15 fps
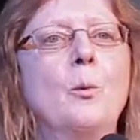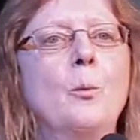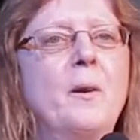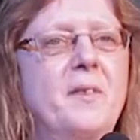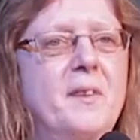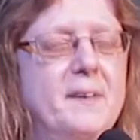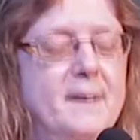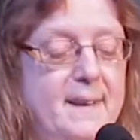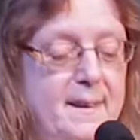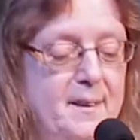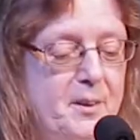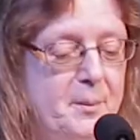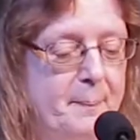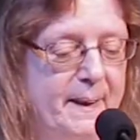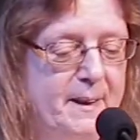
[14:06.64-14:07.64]
With
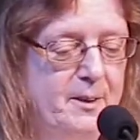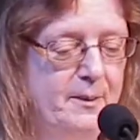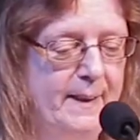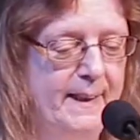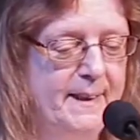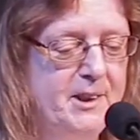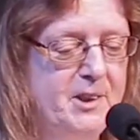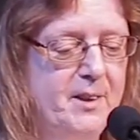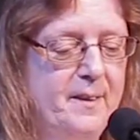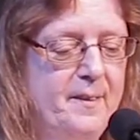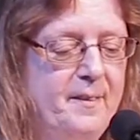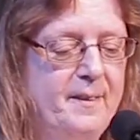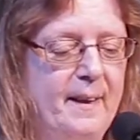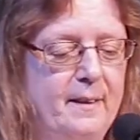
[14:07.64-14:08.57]
these speculations,